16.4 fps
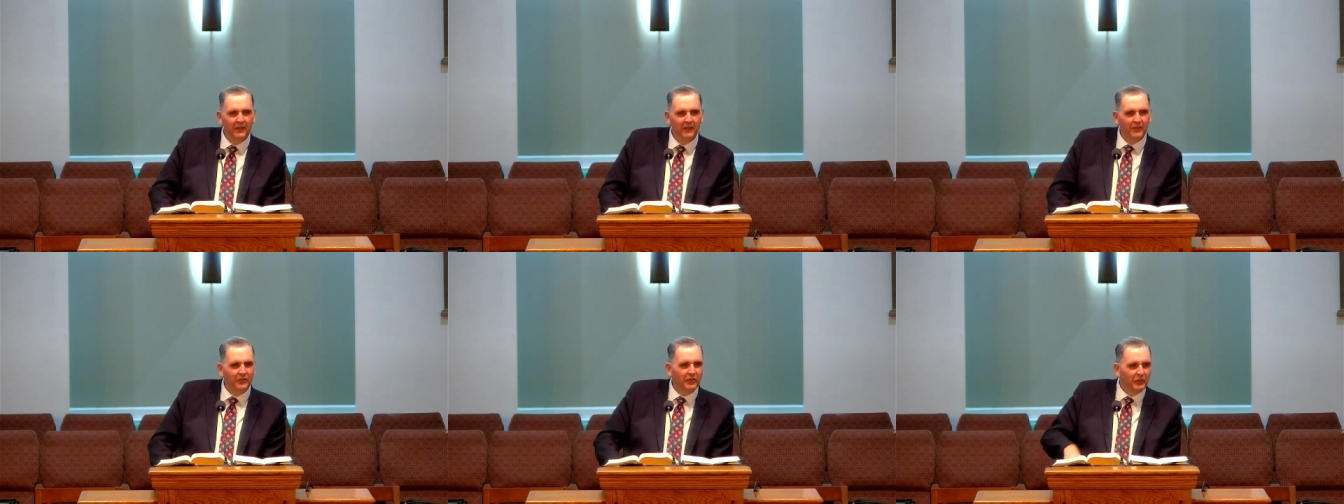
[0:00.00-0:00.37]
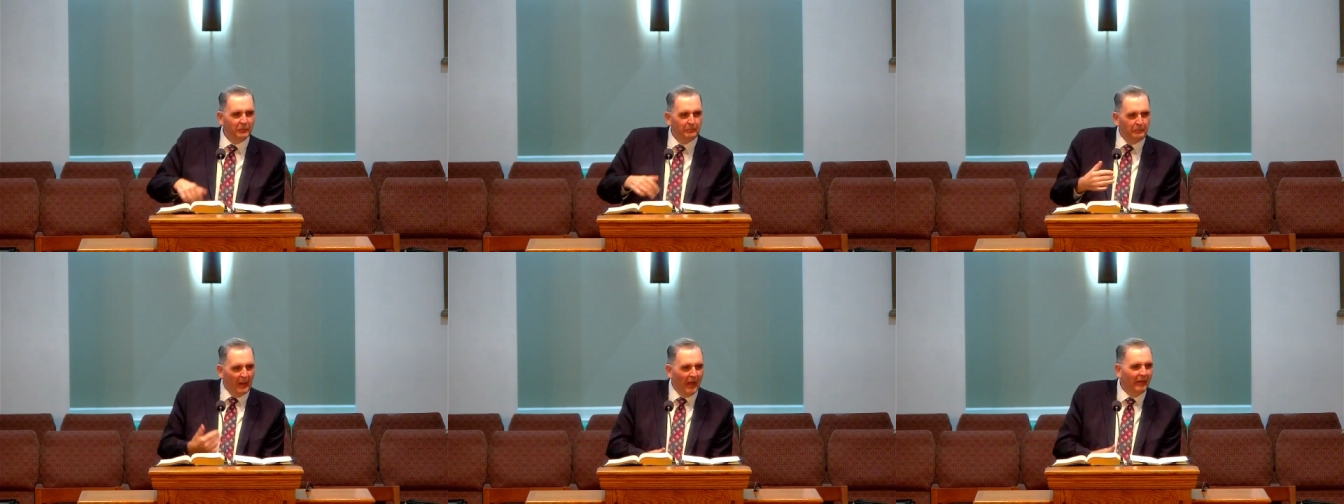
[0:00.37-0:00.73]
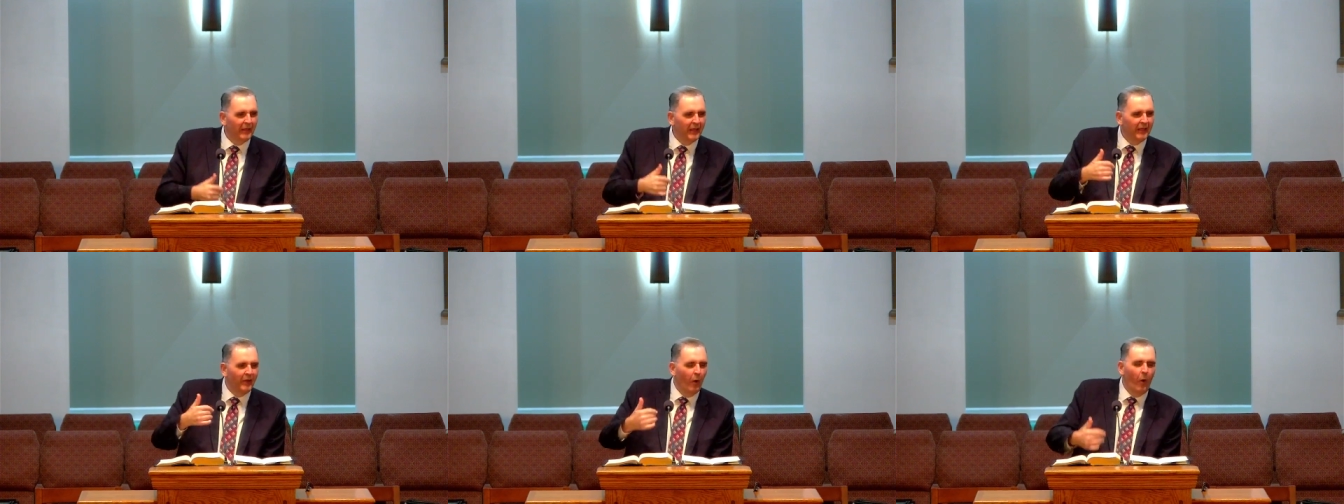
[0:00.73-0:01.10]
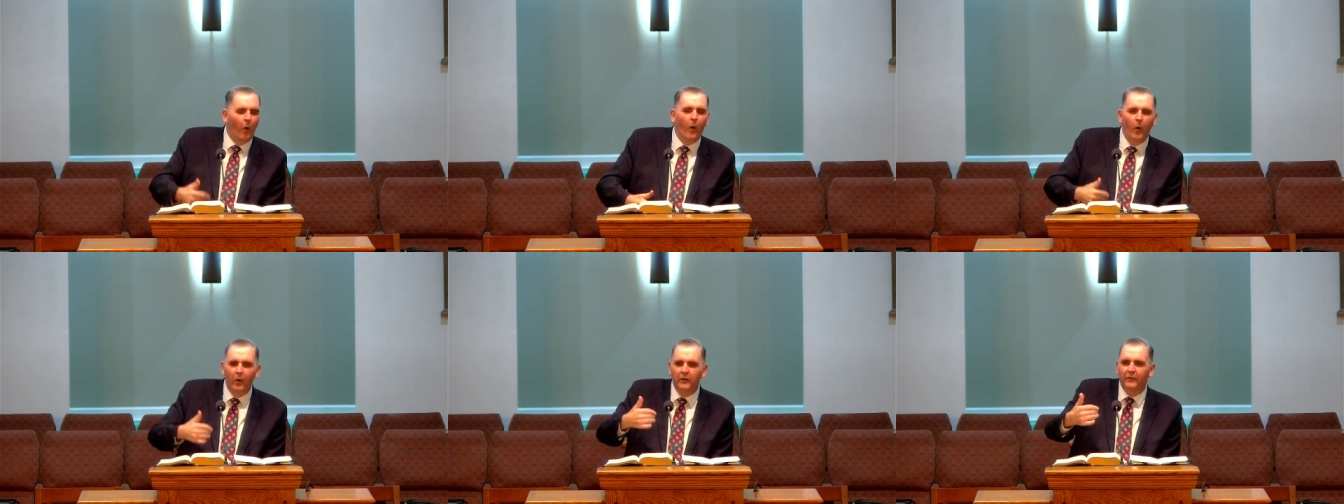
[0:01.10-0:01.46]
spelling
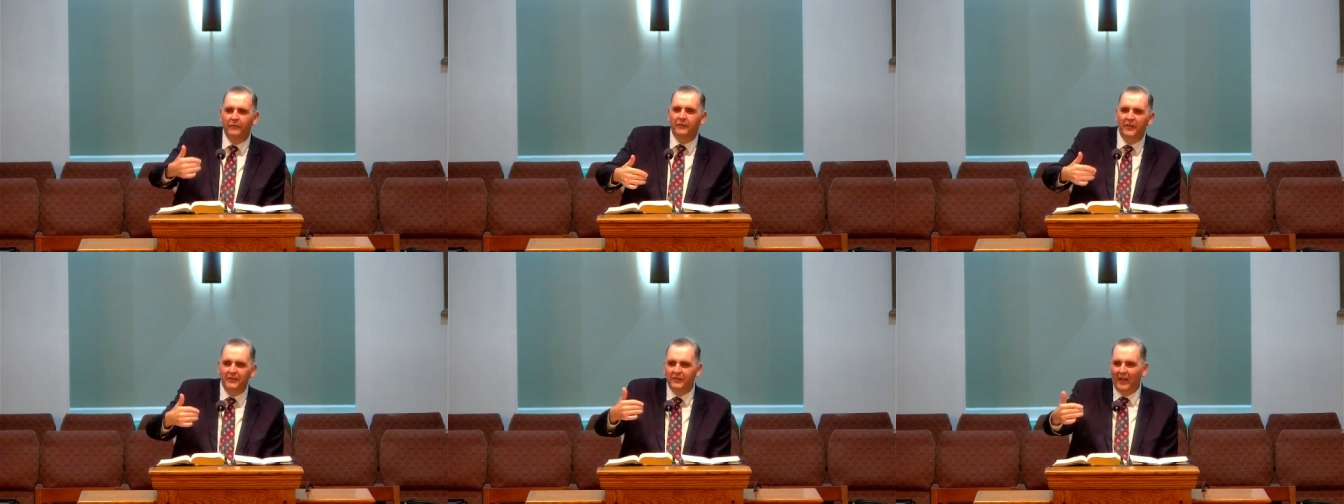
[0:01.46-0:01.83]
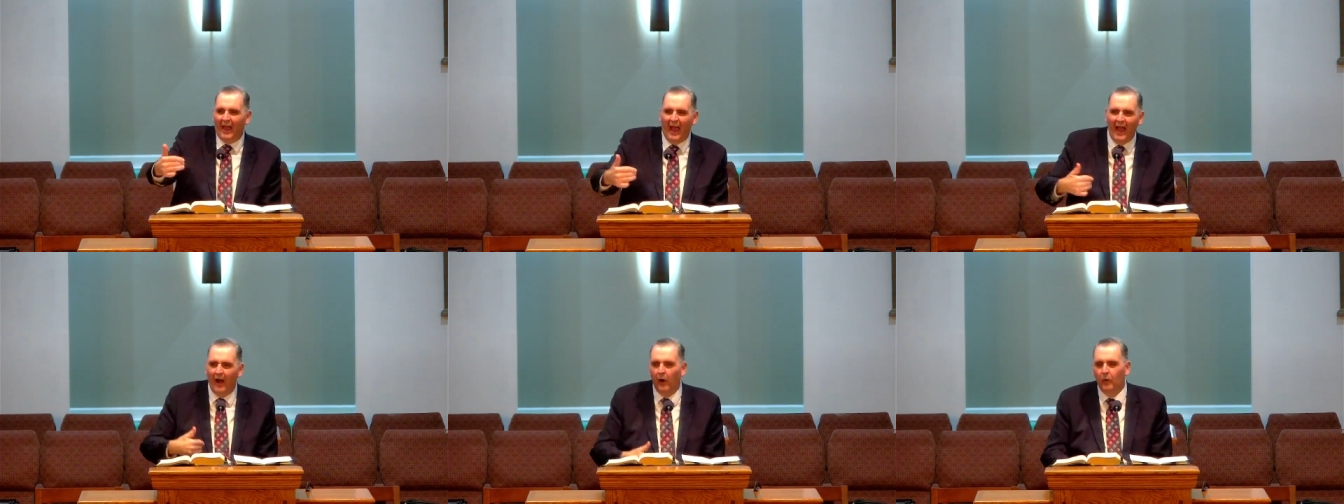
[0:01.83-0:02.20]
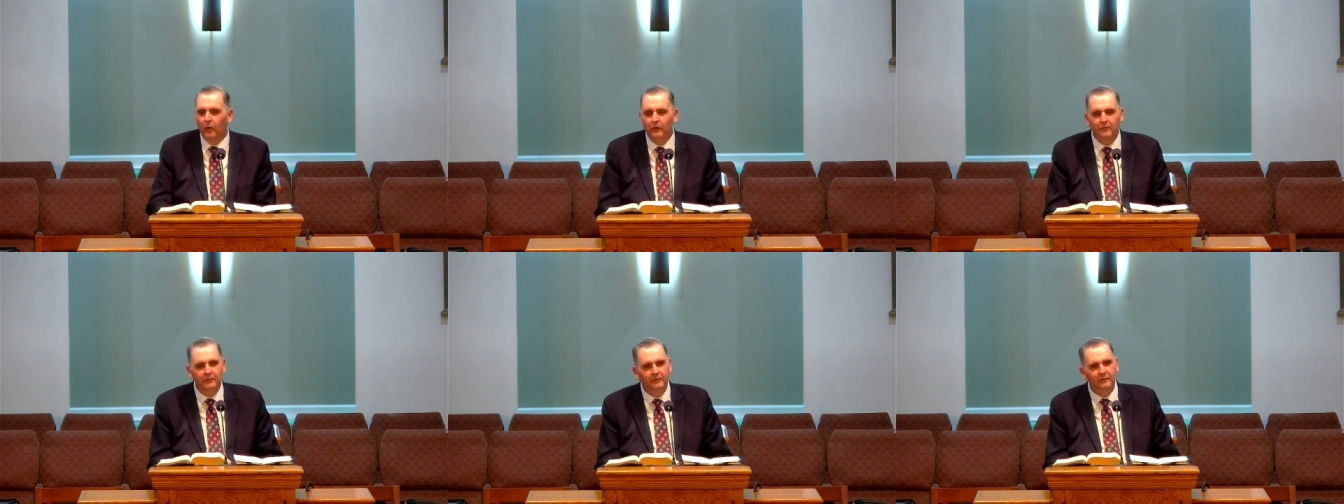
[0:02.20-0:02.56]
all of this out